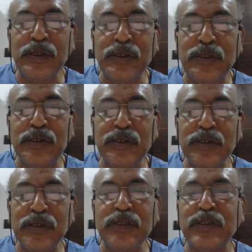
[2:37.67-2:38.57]
T
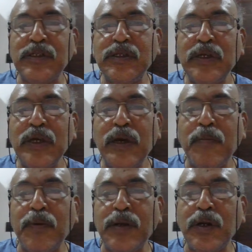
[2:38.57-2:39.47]
is
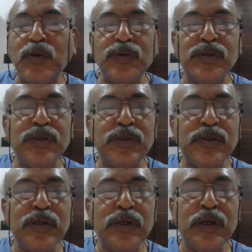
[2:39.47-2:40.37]
pronounced
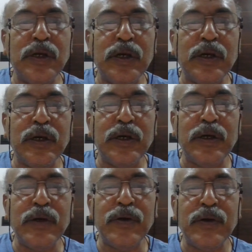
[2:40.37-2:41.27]
uh,
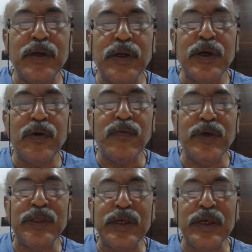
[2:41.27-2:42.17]

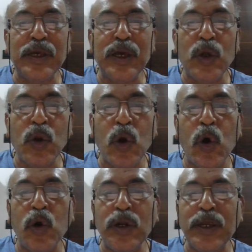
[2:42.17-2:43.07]
with a
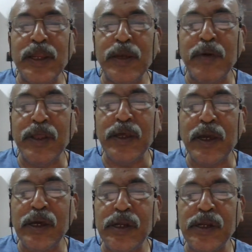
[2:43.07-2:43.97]
roll in America.
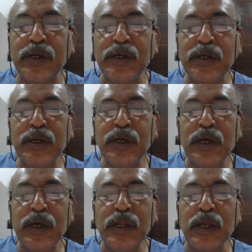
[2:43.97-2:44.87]
T,
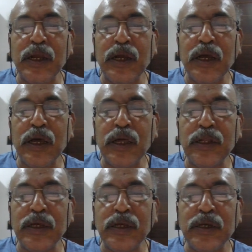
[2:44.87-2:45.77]
T, T.
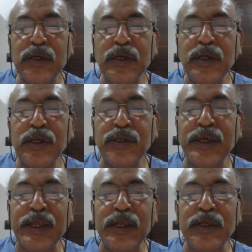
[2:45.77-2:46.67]

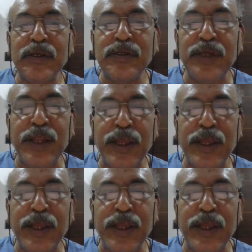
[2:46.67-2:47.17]
Siri, Siri.